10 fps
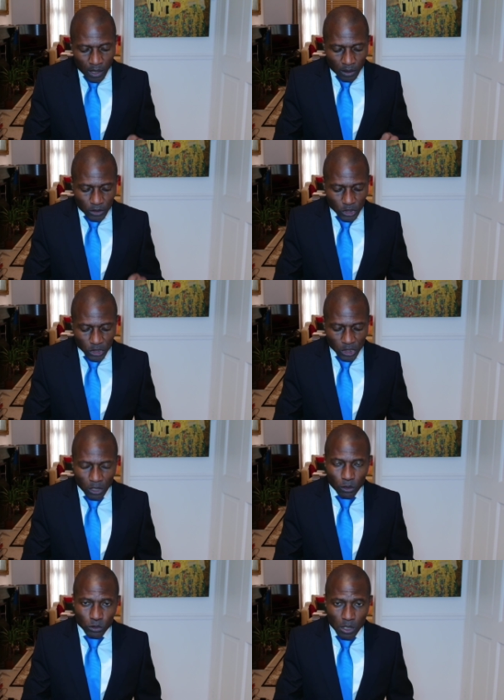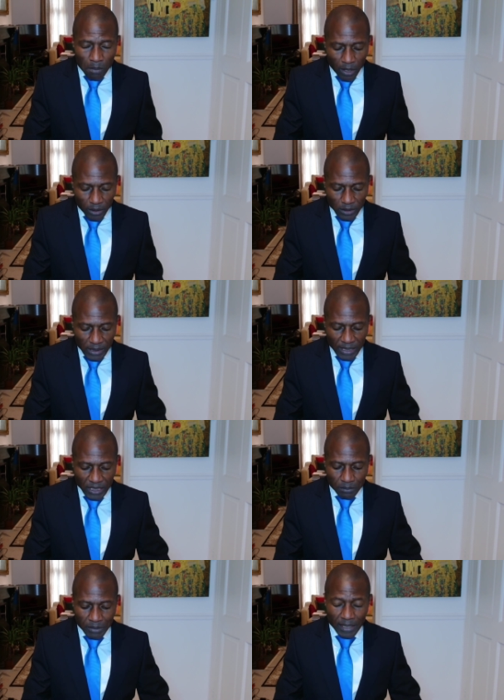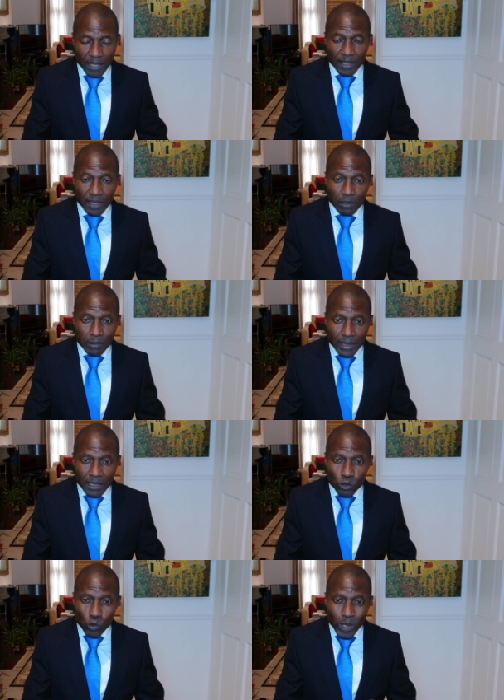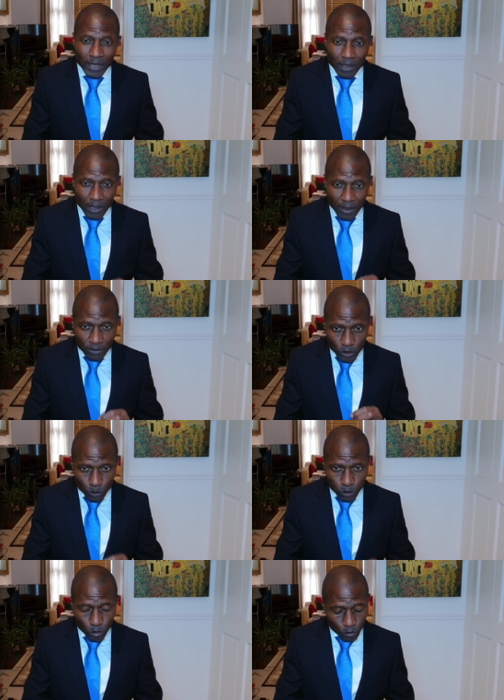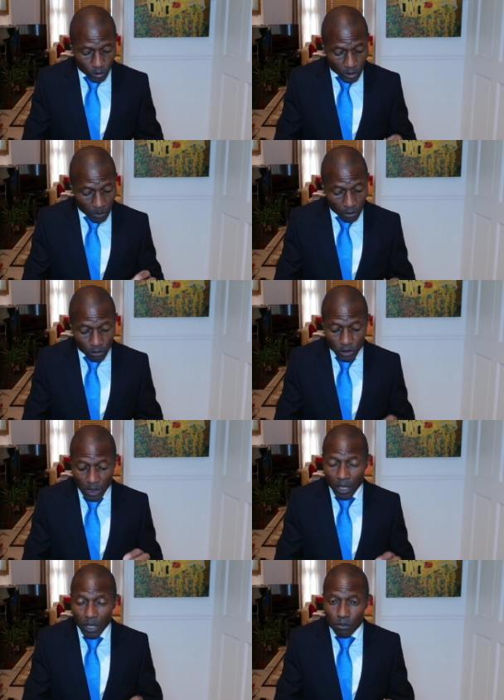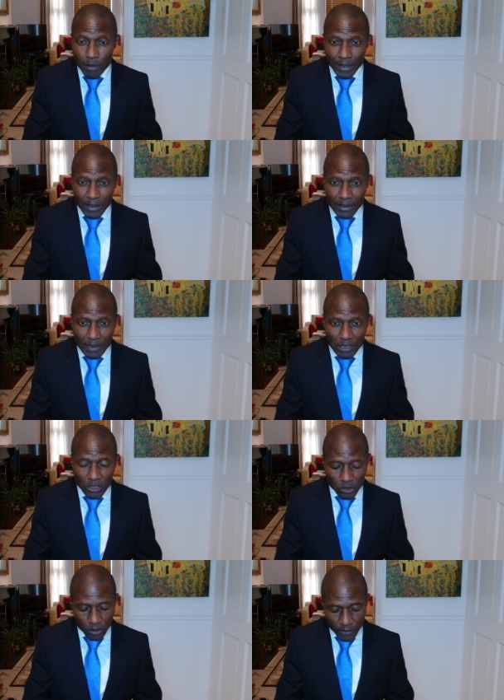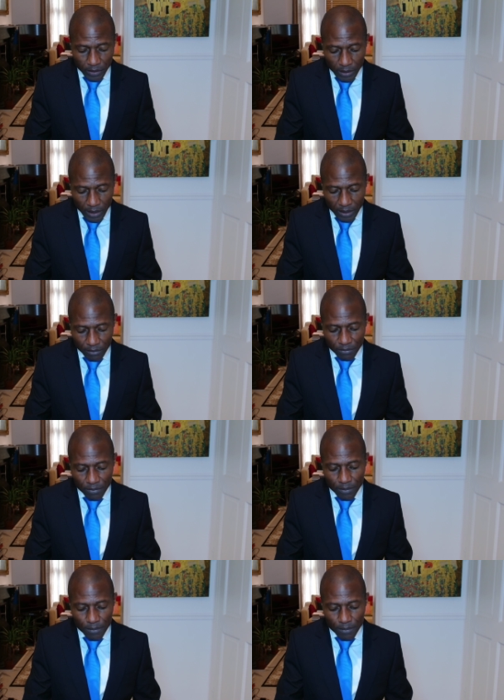the judge includes the mother's testimony that agreeing to end life support was the most heartbreaking decision of her life.